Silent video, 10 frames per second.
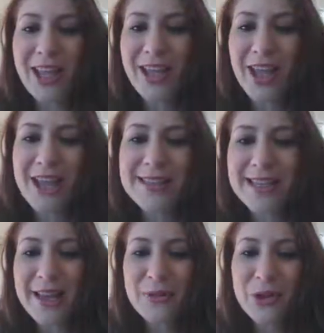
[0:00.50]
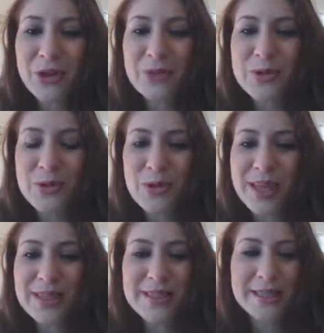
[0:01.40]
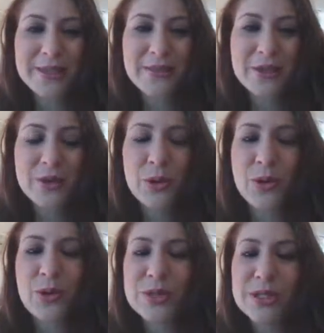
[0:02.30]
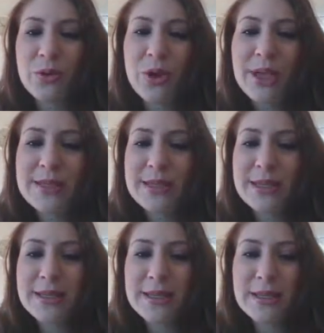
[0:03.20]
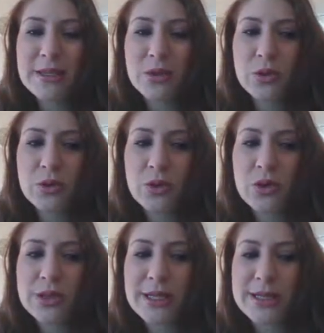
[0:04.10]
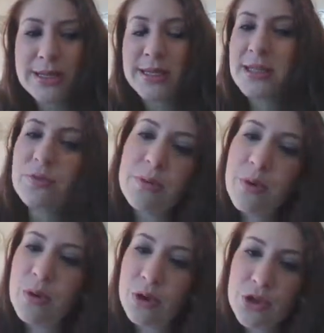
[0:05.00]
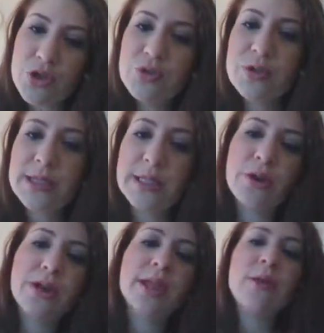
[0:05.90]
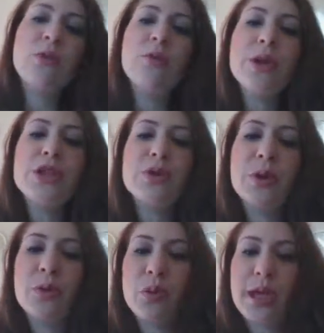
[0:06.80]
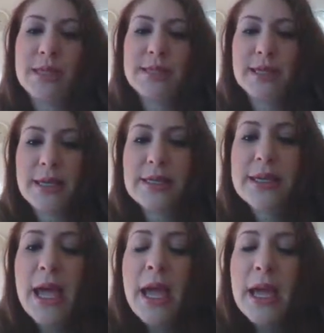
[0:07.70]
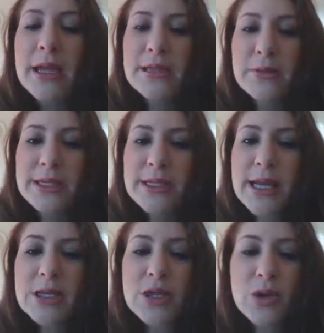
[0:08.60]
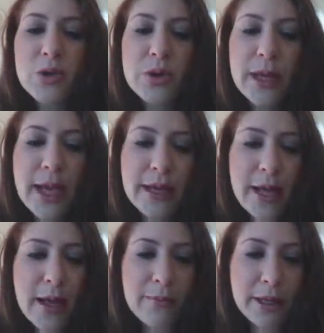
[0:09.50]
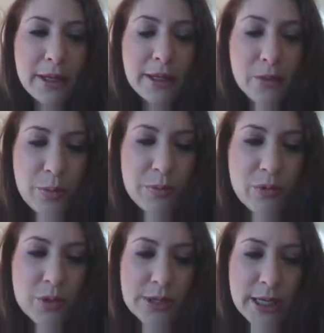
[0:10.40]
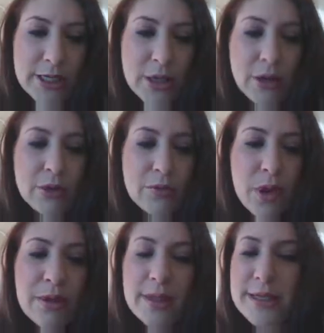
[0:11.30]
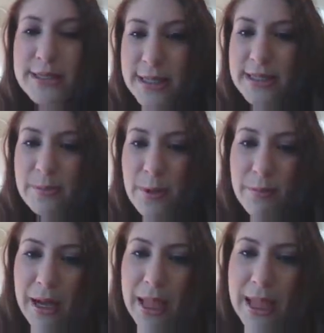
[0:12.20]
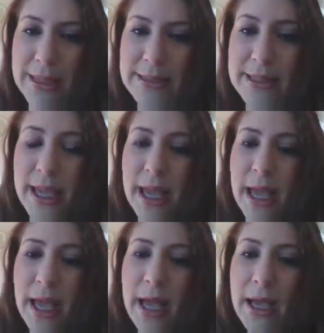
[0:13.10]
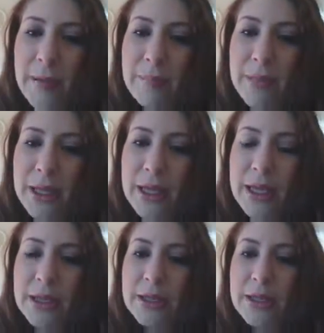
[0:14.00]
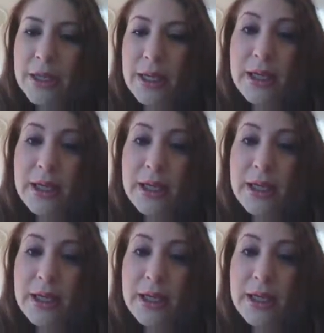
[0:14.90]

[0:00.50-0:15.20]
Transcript: guys, and welcome to week 6 of this course. So week 6 is called Assess and Report on Children's Learning, and what we do in week 6 is we start to look at in a little bit more detail the role that assessment plays in